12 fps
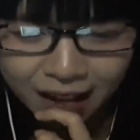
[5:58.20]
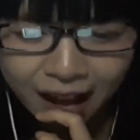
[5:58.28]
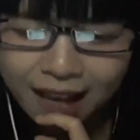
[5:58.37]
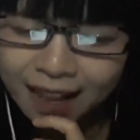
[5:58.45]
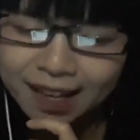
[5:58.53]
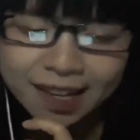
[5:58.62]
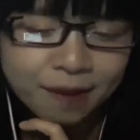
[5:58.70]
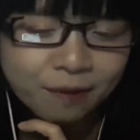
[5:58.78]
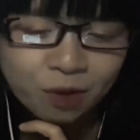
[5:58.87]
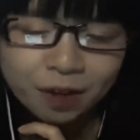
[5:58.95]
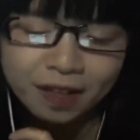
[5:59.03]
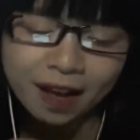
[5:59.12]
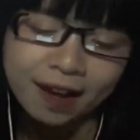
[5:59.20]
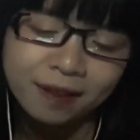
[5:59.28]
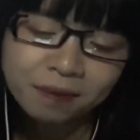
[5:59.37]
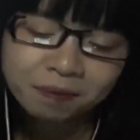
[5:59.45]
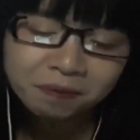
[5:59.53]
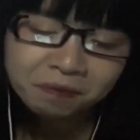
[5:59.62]
like him for
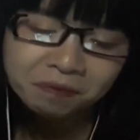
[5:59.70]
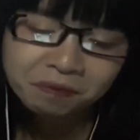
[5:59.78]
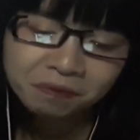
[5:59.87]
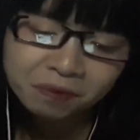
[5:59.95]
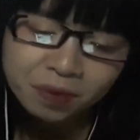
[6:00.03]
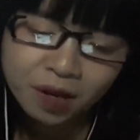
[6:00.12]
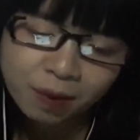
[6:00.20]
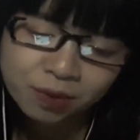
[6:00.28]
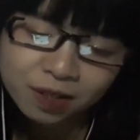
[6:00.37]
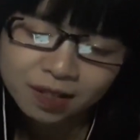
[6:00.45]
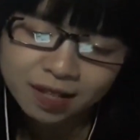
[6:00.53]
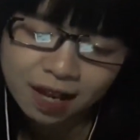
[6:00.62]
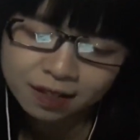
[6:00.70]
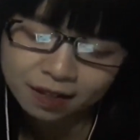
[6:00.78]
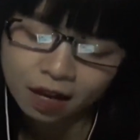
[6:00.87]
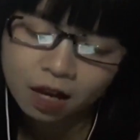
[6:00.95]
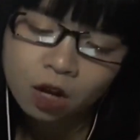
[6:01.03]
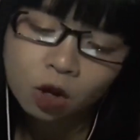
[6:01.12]
that. Props to
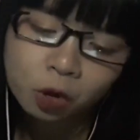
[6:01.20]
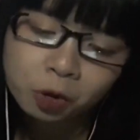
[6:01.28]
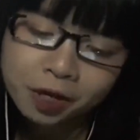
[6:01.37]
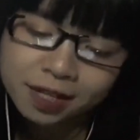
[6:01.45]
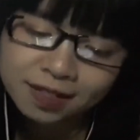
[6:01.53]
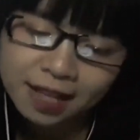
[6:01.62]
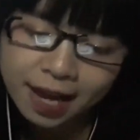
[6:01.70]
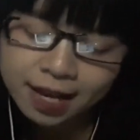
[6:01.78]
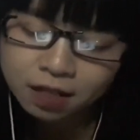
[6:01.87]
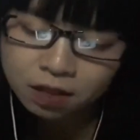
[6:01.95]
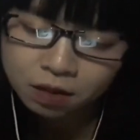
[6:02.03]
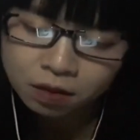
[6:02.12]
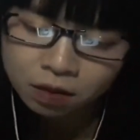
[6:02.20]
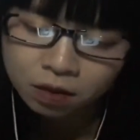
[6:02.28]
Sasuke. What is this?